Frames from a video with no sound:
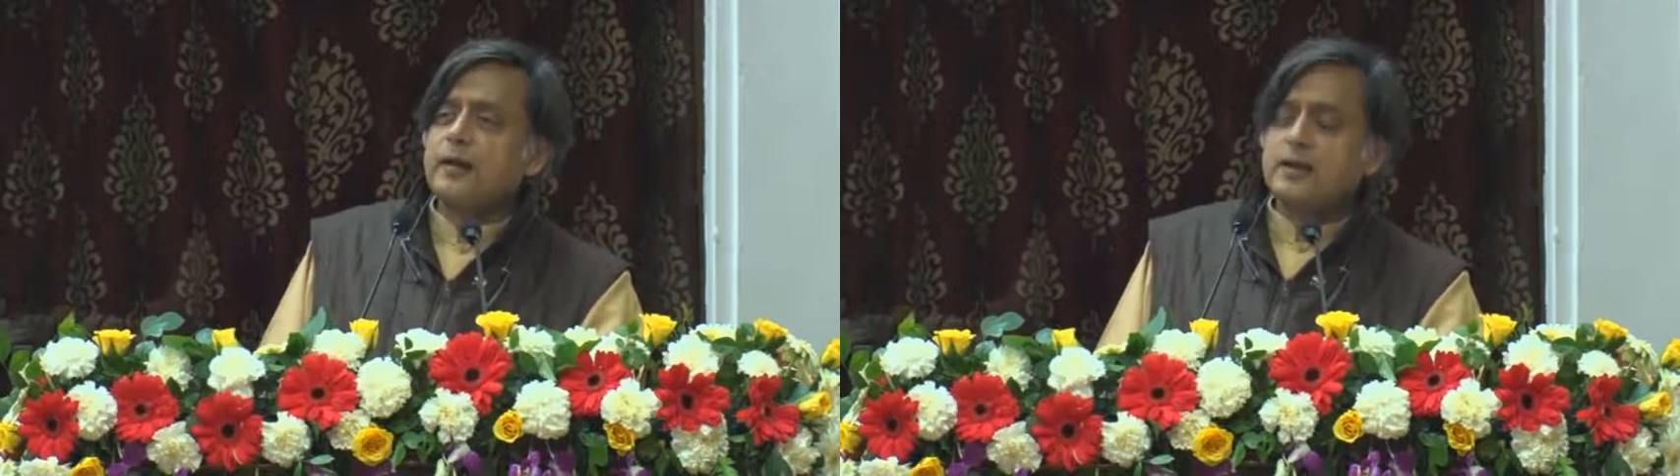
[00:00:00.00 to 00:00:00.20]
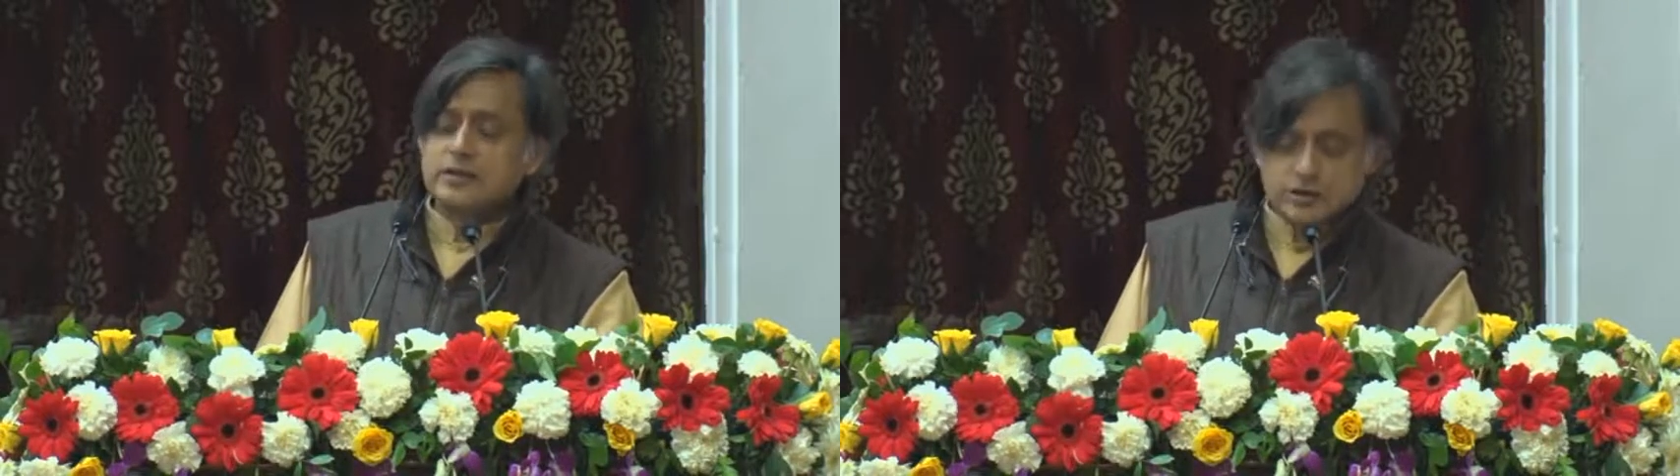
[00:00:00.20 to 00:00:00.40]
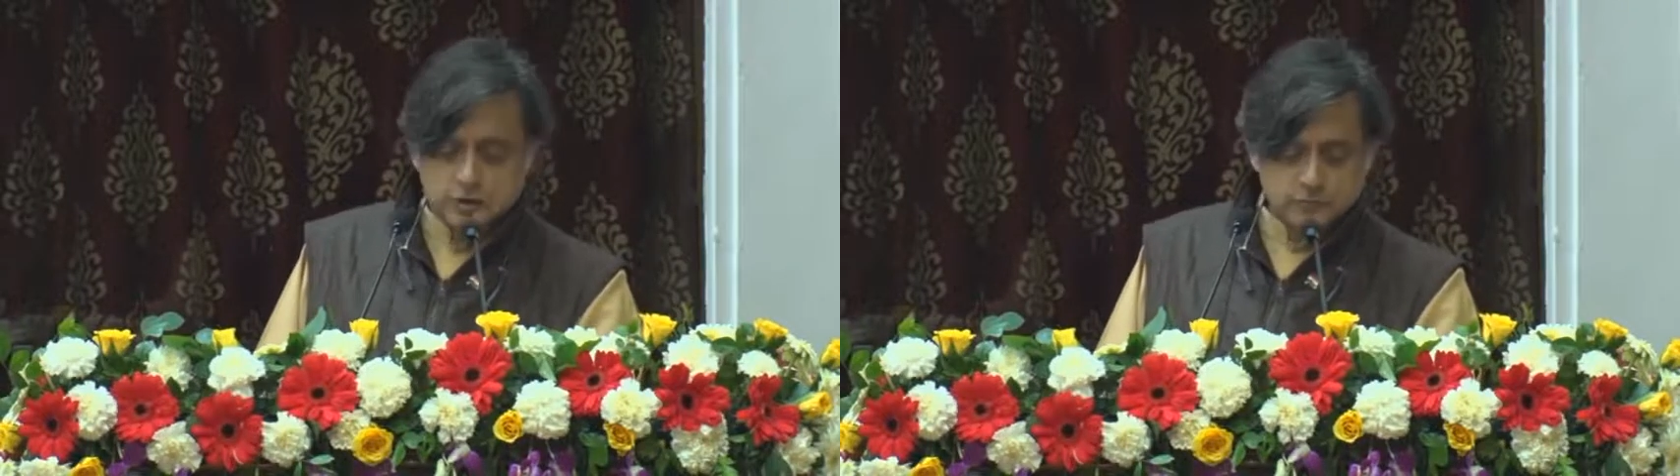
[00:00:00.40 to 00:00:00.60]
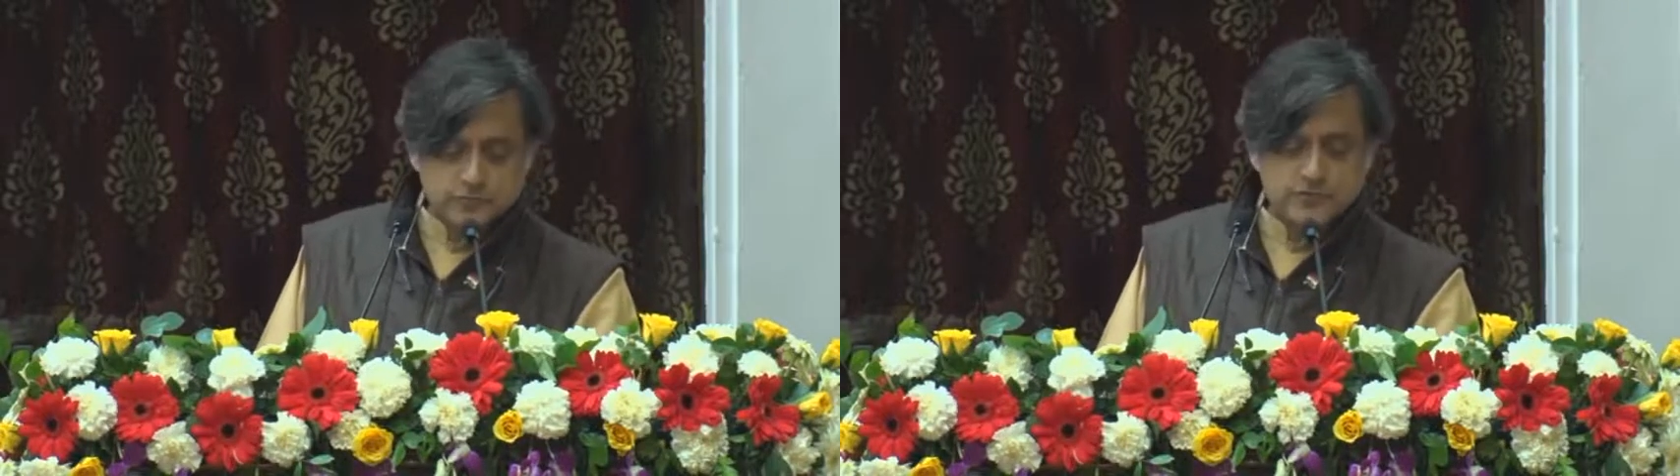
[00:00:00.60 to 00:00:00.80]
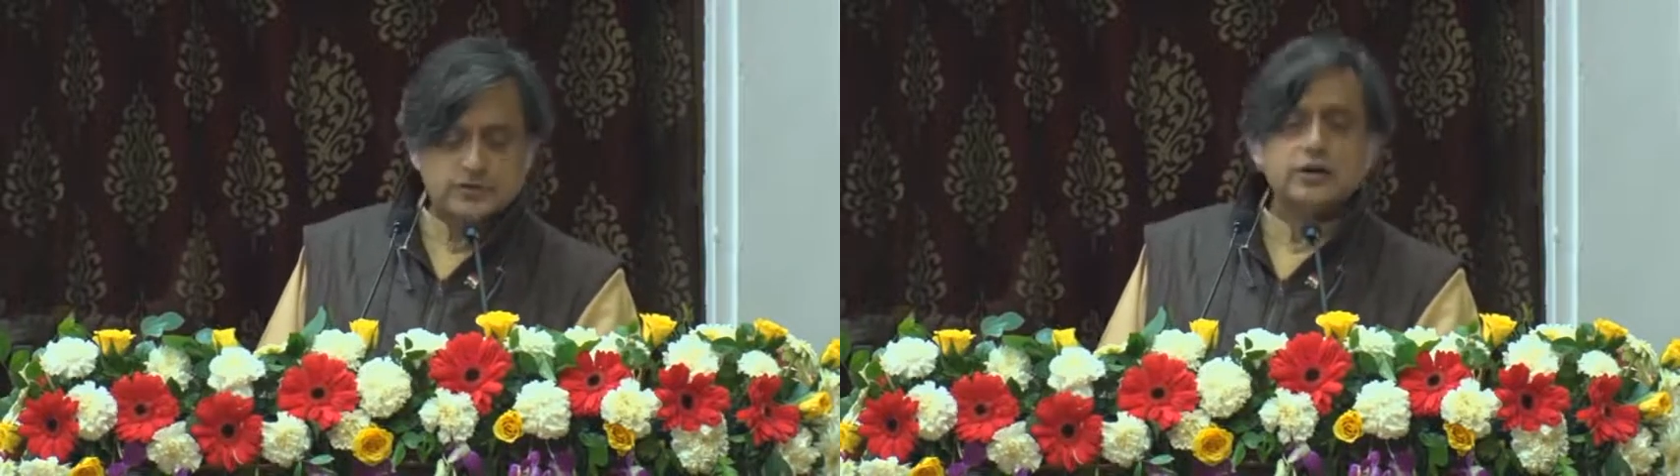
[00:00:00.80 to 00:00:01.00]

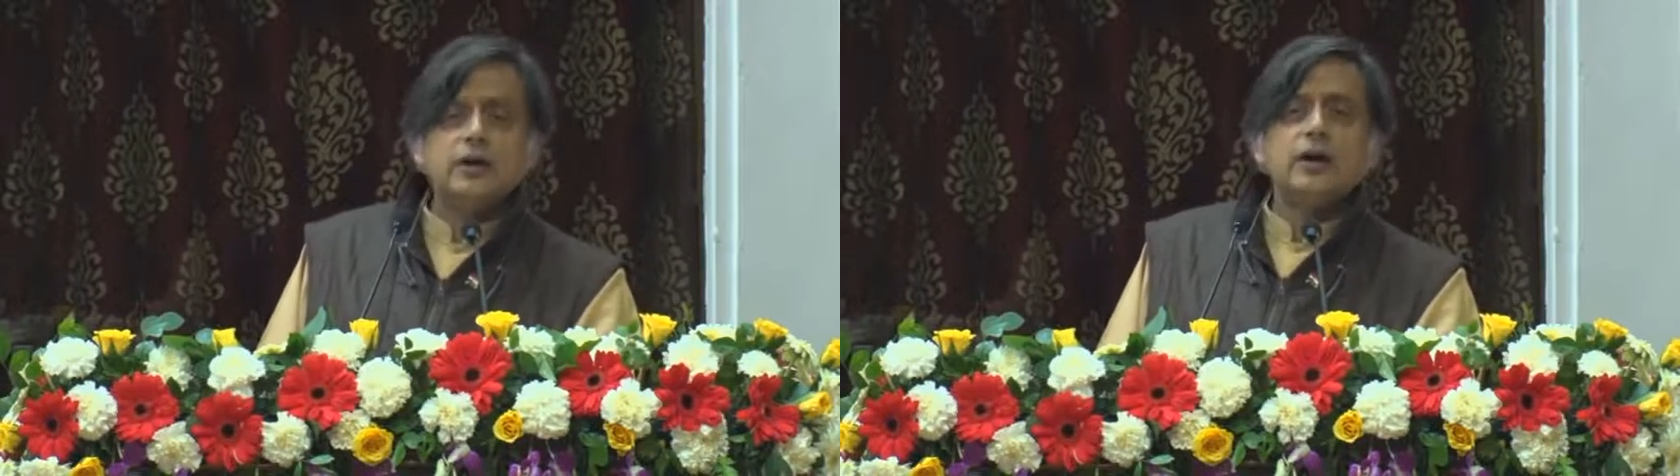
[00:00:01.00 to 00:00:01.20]
assumes